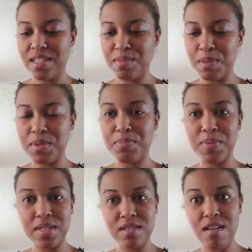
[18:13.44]
he made me the
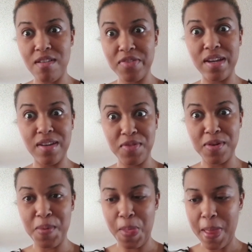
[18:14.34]
best coffee
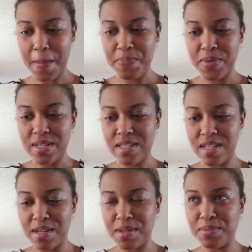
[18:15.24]
ever.
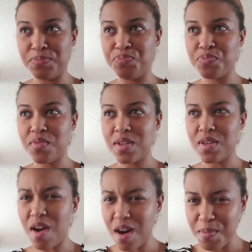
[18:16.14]
Some
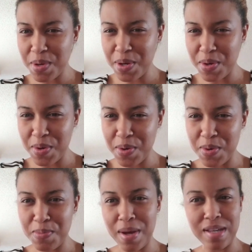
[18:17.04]

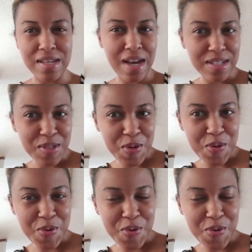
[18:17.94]
caramel macchiato,